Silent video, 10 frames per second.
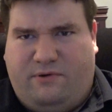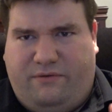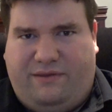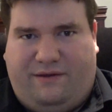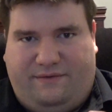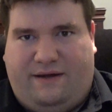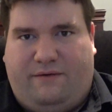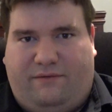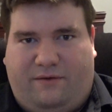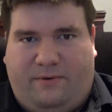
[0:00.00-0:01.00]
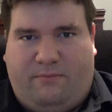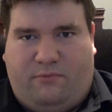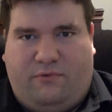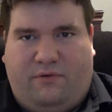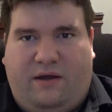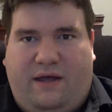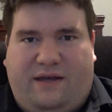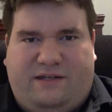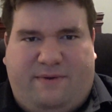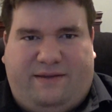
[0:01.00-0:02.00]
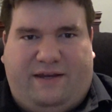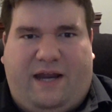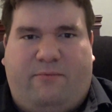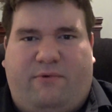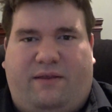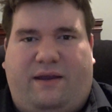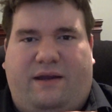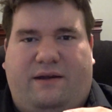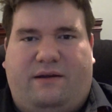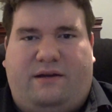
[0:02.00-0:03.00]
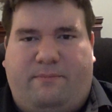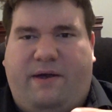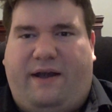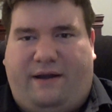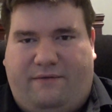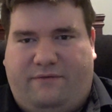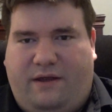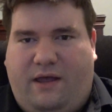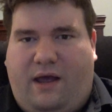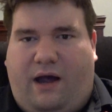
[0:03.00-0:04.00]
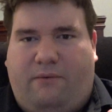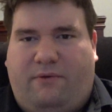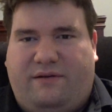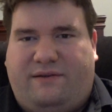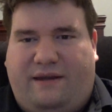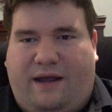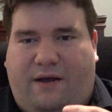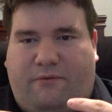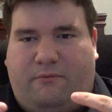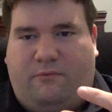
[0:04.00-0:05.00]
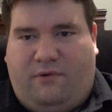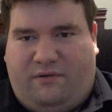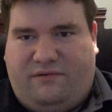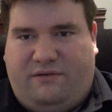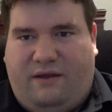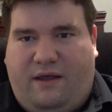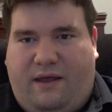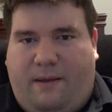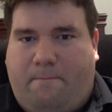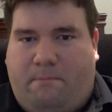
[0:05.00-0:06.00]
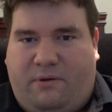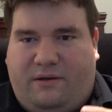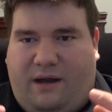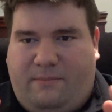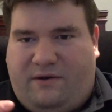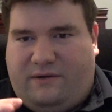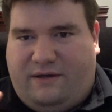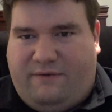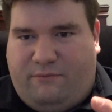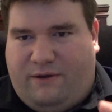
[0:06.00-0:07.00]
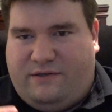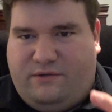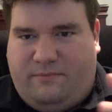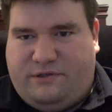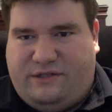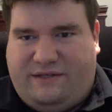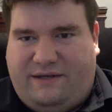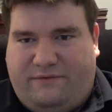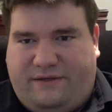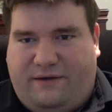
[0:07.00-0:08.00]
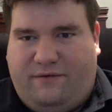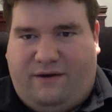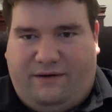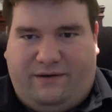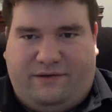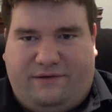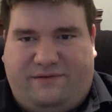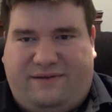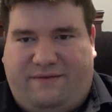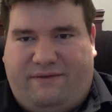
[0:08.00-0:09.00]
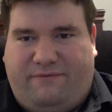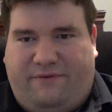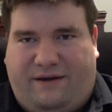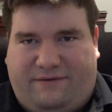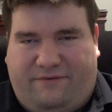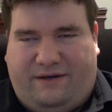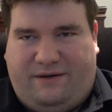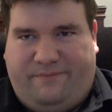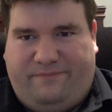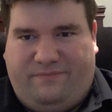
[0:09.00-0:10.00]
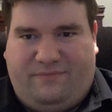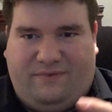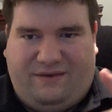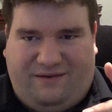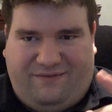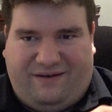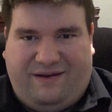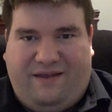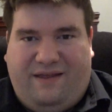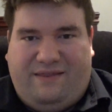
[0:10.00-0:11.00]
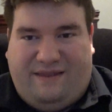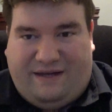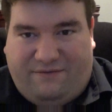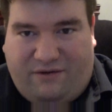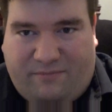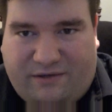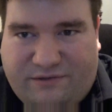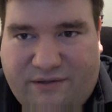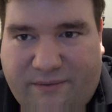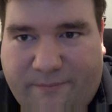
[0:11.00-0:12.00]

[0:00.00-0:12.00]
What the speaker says: things out a little bit more to make the game really competitive. I want to see how it works, but I'm not going to give away too much details here. I'd like to save that for the next video. Alright, thank you very much.